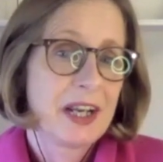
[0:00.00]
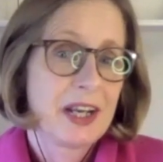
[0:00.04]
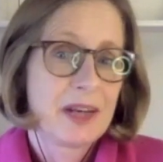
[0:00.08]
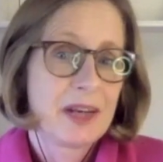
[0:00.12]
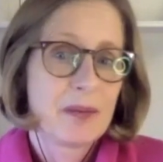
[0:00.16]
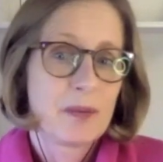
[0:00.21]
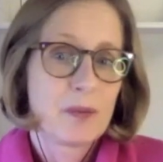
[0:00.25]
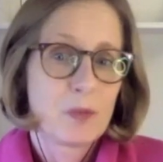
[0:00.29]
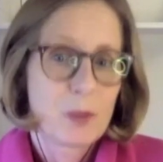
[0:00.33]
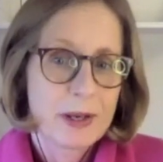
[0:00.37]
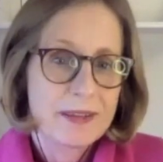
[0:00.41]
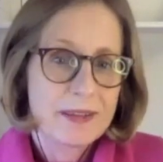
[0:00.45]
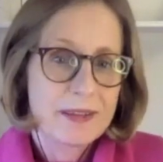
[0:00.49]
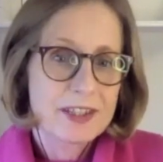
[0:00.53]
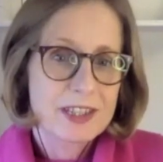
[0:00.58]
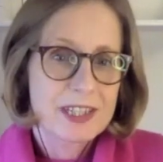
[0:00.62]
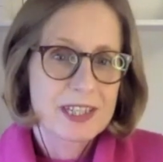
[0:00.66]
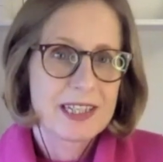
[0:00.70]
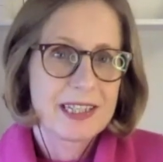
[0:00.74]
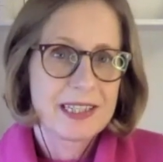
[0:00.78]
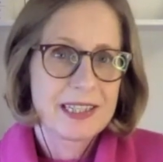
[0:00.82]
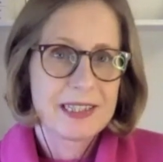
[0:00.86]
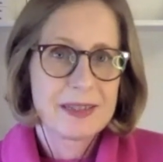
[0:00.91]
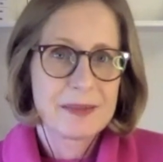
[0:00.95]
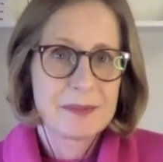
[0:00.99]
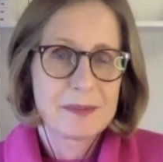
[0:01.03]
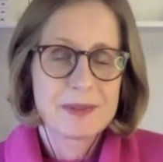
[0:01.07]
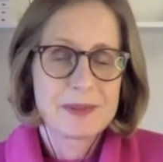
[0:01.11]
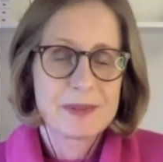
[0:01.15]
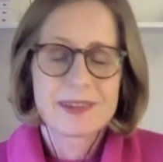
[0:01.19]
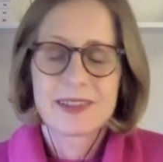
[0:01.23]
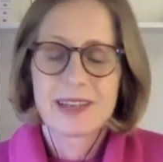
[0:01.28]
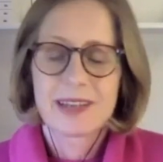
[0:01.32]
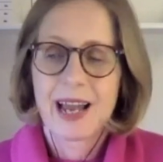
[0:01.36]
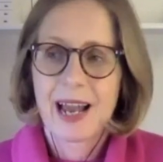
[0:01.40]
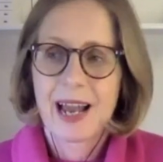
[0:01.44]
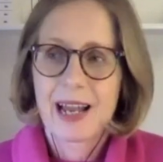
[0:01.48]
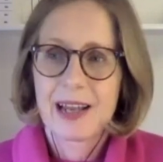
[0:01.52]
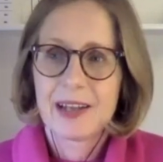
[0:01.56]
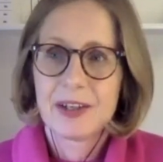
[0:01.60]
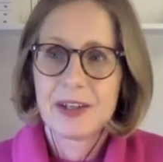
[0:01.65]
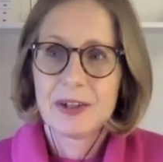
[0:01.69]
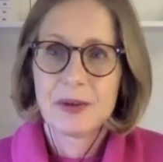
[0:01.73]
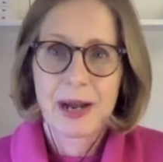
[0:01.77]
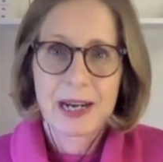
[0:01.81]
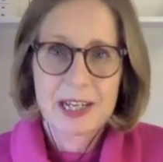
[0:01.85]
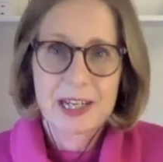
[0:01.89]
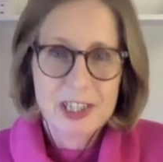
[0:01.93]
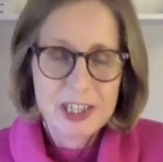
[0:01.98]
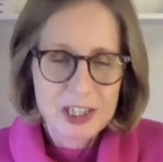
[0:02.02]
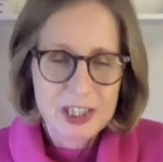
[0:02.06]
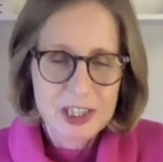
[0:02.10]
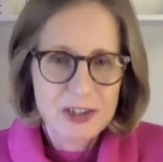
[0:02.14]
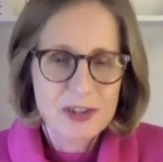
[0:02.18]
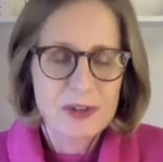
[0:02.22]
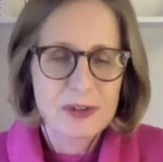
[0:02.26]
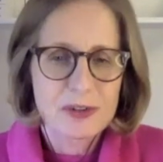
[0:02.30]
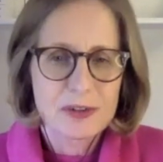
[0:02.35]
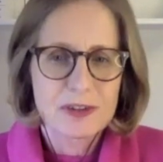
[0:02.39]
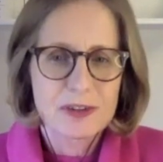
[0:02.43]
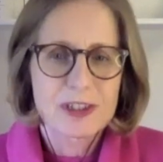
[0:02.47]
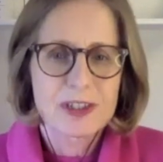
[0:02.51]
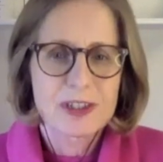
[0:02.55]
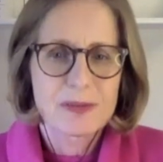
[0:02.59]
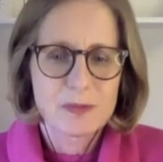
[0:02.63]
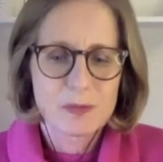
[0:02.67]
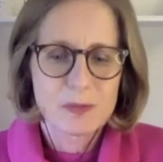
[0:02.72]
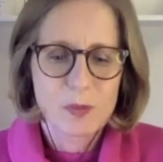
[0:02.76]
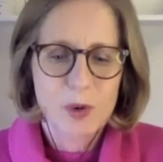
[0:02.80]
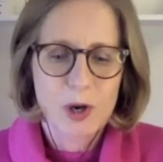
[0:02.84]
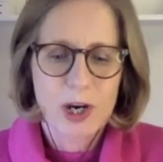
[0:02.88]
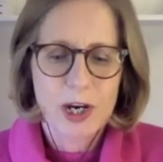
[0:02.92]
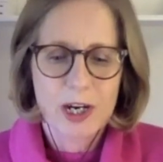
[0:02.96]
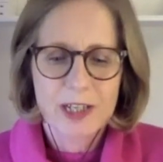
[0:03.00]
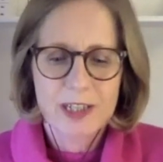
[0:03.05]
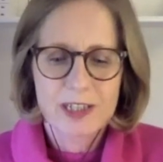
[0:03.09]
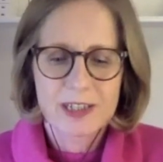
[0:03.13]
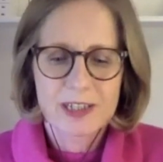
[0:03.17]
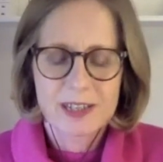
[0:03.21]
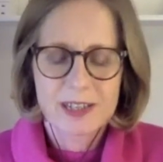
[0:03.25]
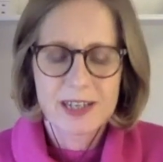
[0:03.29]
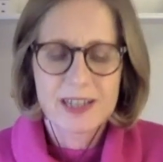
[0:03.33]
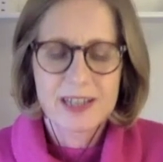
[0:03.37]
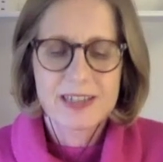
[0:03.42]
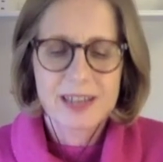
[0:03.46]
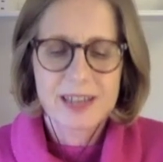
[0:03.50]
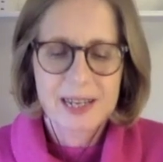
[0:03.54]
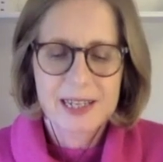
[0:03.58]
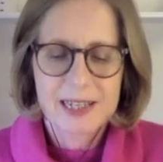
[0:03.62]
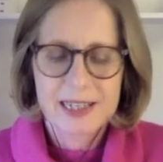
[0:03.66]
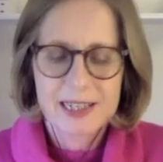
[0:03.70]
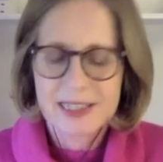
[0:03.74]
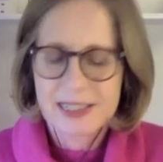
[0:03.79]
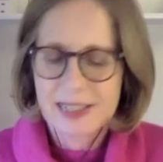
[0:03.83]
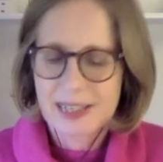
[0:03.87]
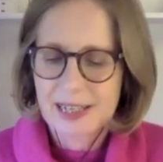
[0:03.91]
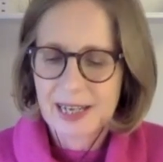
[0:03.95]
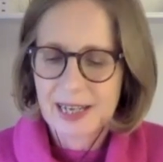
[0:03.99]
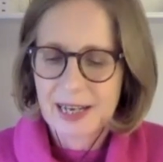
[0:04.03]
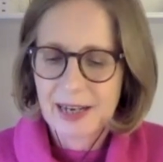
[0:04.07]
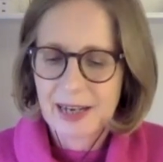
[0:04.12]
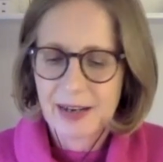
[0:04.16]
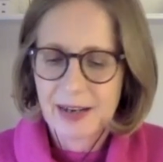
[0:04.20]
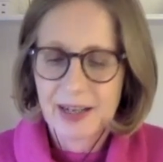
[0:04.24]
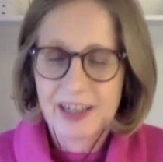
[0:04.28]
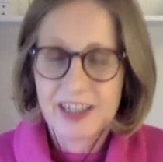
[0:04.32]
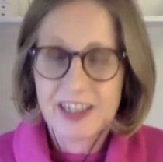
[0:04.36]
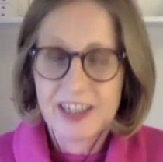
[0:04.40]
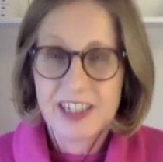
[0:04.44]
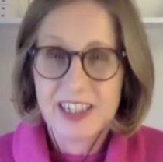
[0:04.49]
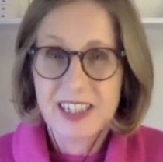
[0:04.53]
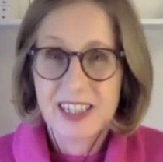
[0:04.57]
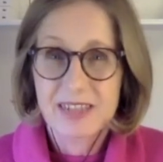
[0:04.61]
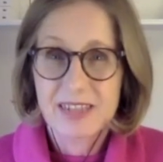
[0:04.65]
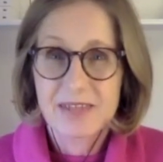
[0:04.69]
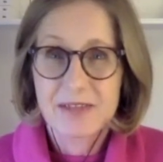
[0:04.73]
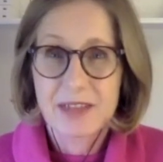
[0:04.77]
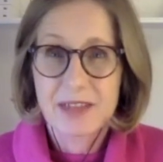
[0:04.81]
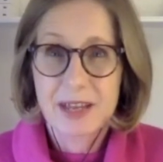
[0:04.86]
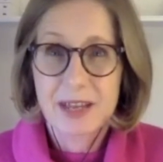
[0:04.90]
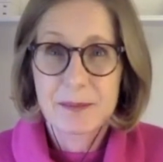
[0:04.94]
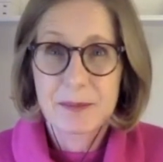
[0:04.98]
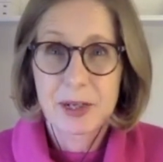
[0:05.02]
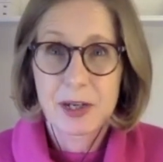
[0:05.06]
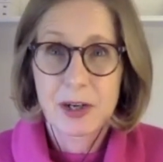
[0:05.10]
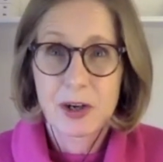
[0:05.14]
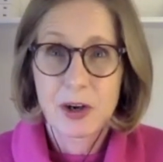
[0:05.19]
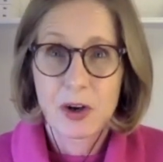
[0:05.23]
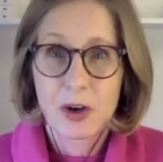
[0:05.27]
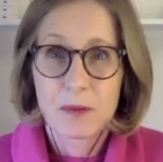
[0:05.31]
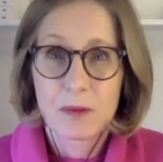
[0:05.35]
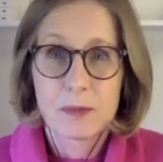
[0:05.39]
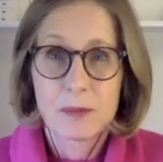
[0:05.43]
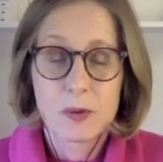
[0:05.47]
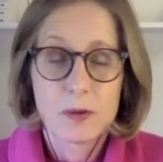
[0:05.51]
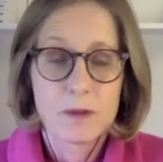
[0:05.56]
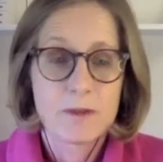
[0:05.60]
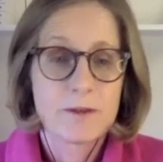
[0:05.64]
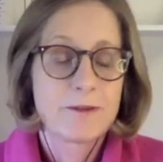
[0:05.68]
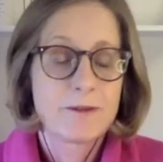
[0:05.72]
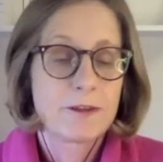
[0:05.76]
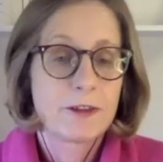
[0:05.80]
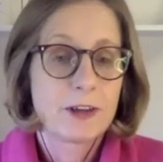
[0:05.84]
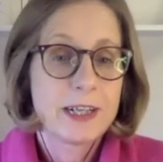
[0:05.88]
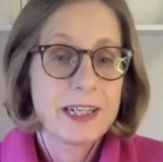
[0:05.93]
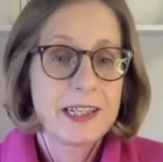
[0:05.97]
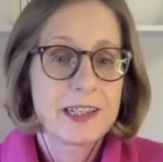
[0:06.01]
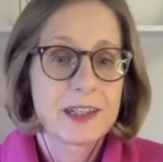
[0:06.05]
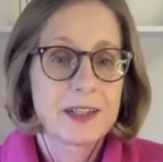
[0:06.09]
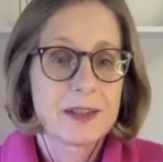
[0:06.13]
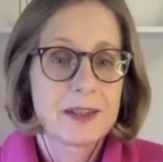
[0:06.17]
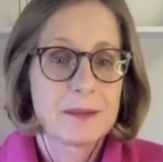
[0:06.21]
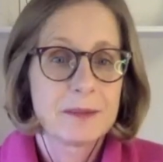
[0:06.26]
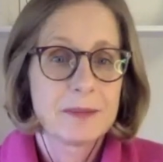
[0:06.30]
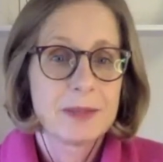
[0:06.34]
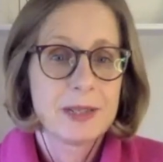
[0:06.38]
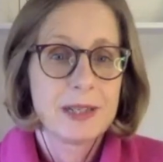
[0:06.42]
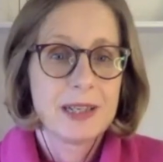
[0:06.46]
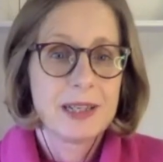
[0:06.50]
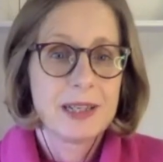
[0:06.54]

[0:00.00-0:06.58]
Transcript: with teams who actually do the work day in, day out, and to give them a lot more freedom